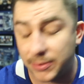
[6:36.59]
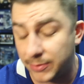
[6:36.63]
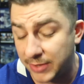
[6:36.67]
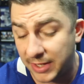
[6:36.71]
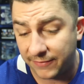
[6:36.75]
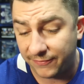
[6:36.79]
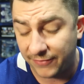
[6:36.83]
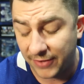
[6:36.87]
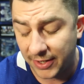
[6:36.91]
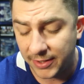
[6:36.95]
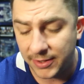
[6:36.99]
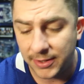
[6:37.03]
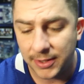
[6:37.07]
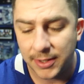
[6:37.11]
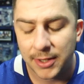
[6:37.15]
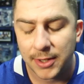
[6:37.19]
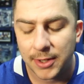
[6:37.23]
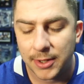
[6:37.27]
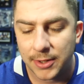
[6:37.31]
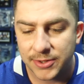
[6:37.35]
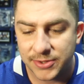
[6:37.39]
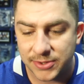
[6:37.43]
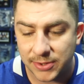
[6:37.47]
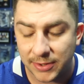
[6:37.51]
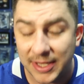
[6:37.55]
Okay, fine.
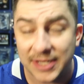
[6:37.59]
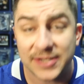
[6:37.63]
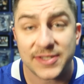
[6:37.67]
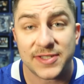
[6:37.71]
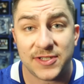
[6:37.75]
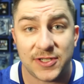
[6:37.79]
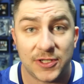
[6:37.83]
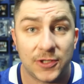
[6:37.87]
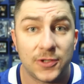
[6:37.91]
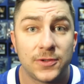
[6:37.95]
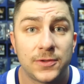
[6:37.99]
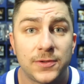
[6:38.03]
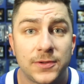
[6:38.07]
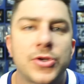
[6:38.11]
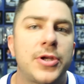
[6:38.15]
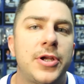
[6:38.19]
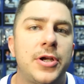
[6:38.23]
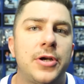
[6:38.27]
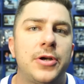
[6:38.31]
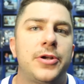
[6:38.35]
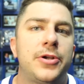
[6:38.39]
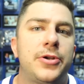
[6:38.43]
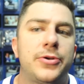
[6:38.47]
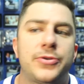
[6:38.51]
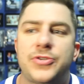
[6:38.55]
So that's two. So
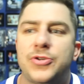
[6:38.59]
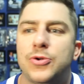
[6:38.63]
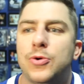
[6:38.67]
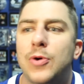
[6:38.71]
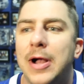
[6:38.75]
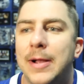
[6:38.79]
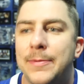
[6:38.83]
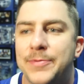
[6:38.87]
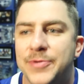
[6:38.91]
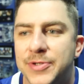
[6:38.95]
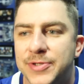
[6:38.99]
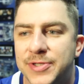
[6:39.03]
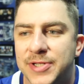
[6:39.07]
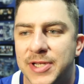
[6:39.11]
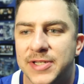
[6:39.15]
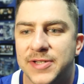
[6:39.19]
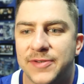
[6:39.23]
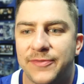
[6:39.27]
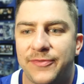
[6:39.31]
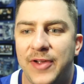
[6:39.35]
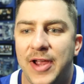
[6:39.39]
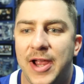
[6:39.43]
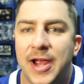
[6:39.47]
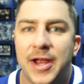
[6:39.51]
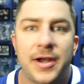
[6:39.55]
here are your two options as
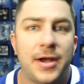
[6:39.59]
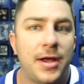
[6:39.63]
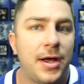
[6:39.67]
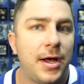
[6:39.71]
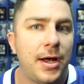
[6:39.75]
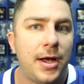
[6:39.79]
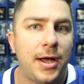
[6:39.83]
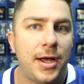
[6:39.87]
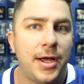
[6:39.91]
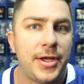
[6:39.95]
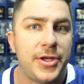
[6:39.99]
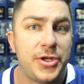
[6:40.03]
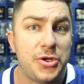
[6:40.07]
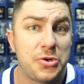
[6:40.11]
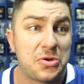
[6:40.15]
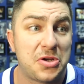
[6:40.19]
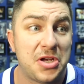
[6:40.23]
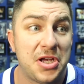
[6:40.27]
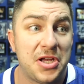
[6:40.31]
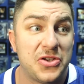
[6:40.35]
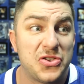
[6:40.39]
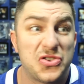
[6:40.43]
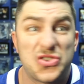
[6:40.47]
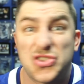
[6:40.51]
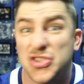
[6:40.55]
a fan. Uh, you
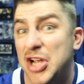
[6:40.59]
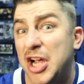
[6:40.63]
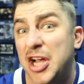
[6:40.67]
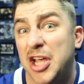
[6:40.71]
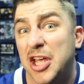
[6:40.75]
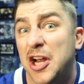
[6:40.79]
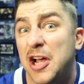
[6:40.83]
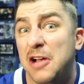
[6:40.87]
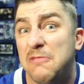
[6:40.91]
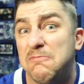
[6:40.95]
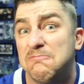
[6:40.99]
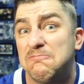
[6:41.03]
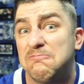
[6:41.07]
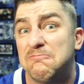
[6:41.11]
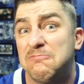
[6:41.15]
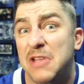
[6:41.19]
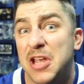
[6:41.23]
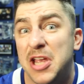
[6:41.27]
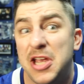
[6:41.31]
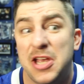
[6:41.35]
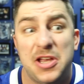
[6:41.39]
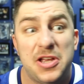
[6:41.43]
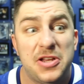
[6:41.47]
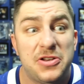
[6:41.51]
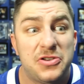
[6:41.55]
can suck it up
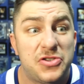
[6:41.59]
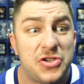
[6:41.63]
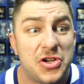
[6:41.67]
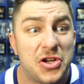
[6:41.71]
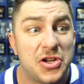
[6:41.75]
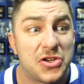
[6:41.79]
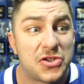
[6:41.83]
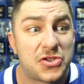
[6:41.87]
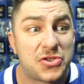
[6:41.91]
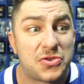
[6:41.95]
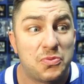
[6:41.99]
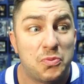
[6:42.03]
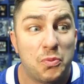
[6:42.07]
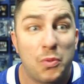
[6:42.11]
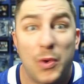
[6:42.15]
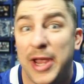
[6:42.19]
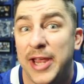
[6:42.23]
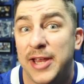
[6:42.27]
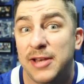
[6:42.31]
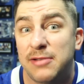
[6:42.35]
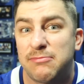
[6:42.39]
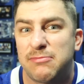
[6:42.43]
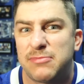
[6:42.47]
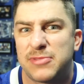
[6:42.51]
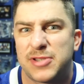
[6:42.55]
and just
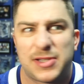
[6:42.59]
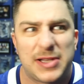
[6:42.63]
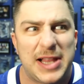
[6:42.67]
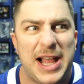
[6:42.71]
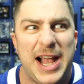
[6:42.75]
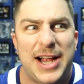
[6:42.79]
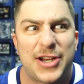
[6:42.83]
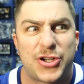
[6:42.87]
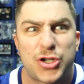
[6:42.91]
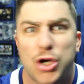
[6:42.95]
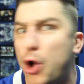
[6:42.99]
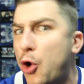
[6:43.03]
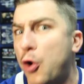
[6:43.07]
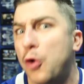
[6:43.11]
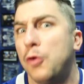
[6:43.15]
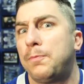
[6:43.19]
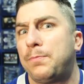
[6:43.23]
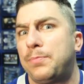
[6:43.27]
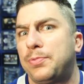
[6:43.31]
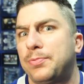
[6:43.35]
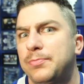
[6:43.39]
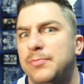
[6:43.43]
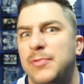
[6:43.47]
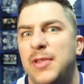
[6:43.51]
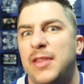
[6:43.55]
wait slash
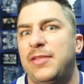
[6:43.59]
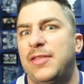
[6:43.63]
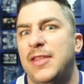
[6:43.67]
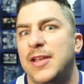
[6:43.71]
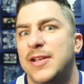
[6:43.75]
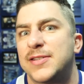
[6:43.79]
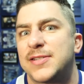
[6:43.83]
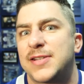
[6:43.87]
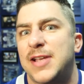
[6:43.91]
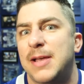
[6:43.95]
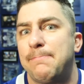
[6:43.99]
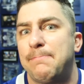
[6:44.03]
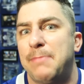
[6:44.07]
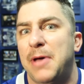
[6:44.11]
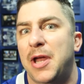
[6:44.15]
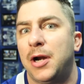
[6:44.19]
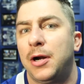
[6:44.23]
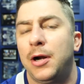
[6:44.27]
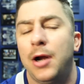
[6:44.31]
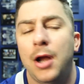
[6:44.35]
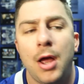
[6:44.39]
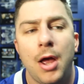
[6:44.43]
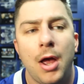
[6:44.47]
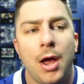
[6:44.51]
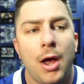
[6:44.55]
hope that things get
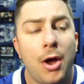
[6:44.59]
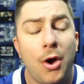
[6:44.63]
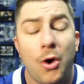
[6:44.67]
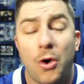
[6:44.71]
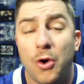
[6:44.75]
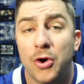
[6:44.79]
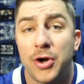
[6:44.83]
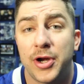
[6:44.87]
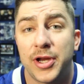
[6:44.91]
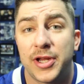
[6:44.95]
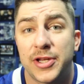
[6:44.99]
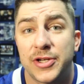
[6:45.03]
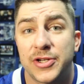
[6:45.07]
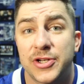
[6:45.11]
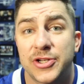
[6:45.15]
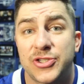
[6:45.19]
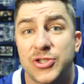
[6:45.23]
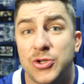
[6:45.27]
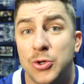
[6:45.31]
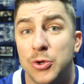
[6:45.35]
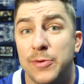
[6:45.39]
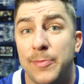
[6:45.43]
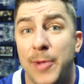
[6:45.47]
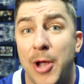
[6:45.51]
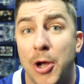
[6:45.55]
better, or you can just
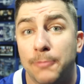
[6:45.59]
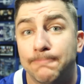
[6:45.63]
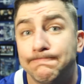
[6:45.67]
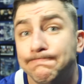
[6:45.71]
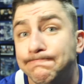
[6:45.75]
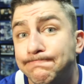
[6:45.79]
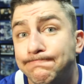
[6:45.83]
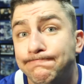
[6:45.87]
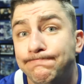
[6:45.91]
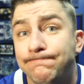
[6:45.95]
tune them out.